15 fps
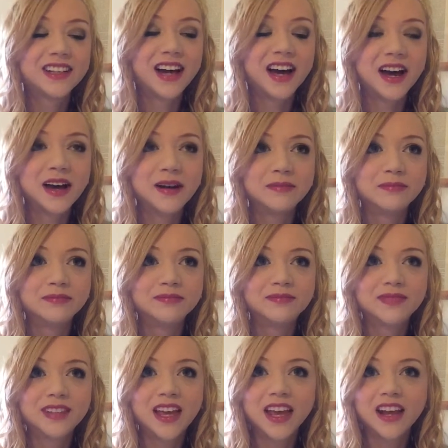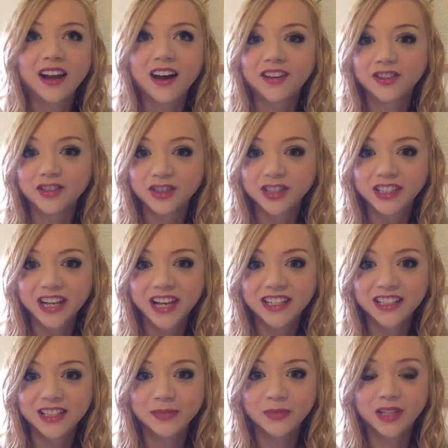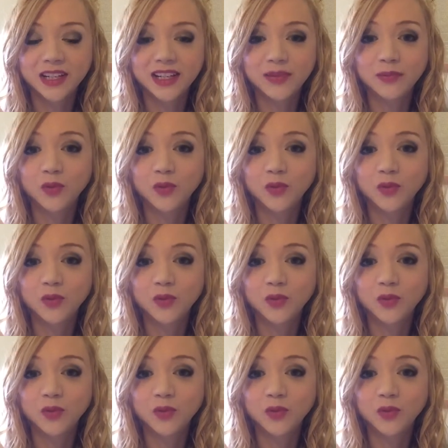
and others tend to be